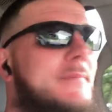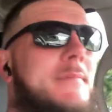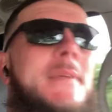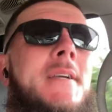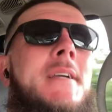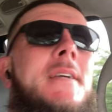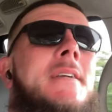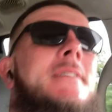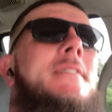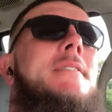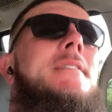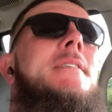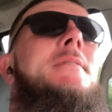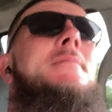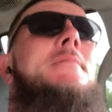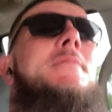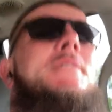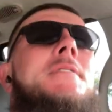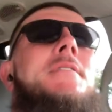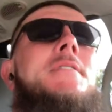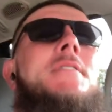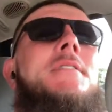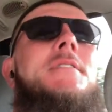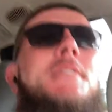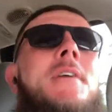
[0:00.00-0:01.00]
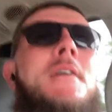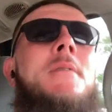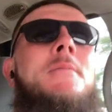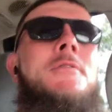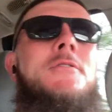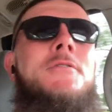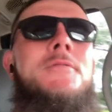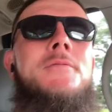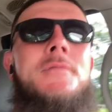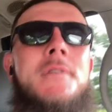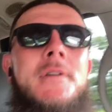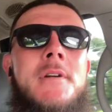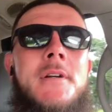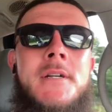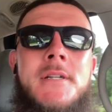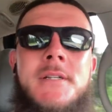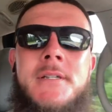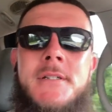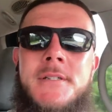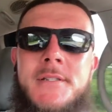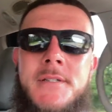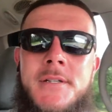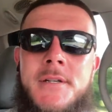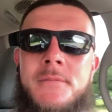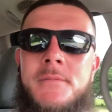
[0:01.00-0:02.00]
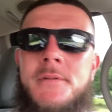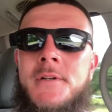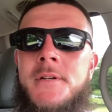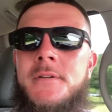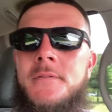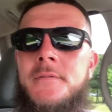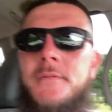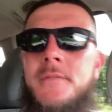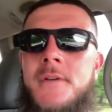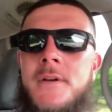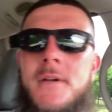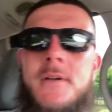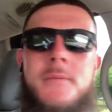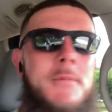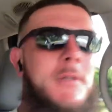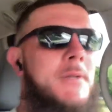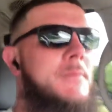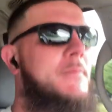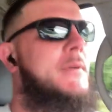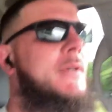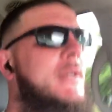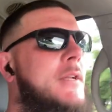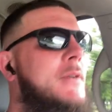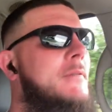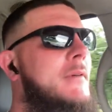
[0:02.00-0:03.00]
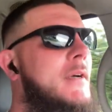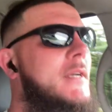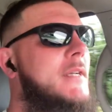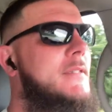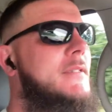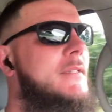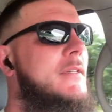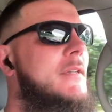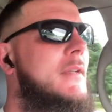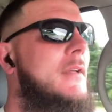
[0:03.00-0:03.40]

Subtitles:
Yeah, someone just almost rear ended someone in front of me. But anyways,